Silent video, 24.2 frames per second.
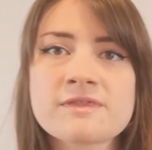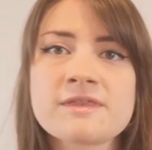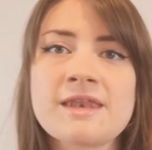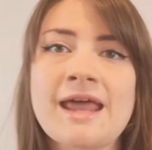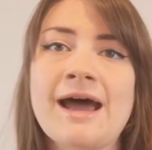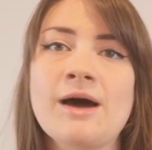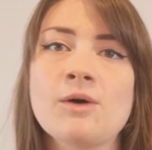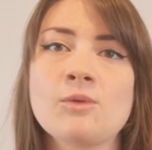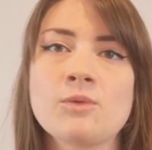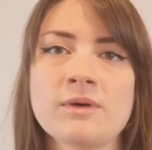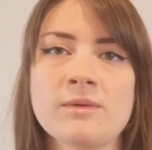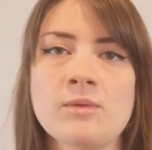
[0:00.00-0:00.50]

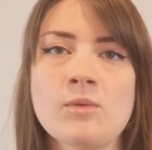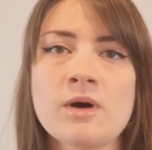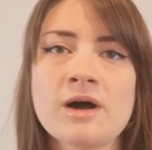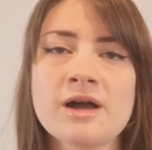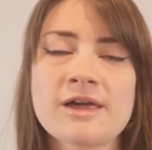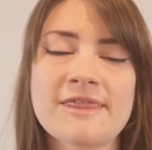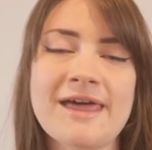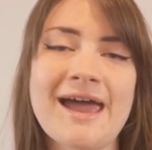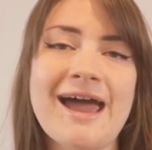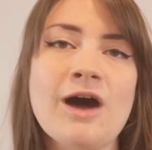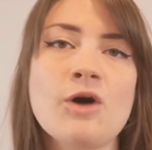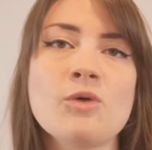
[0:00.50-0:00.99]
Now we work
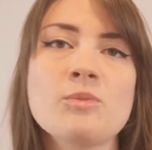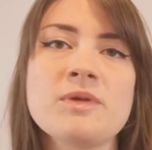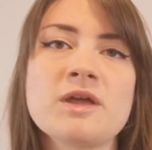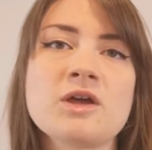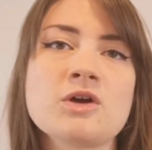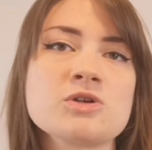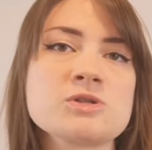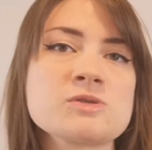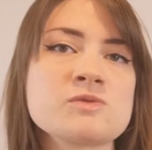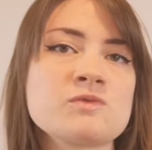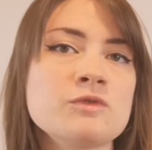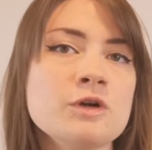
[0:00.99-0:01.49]
that out
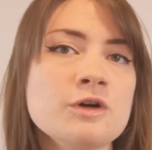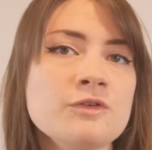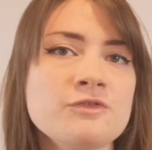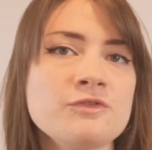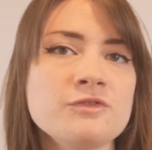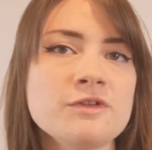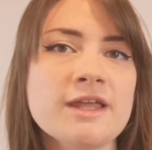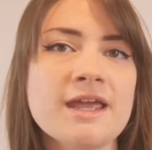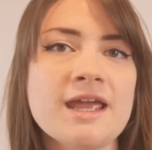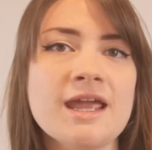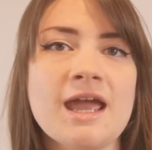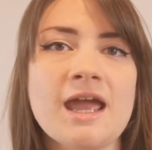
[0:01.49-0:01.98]
because
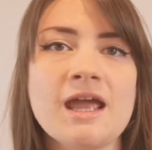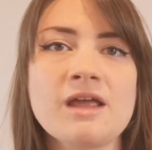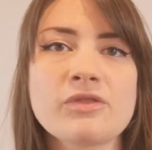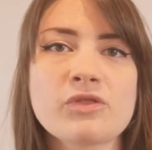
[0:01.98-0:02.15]
roughly a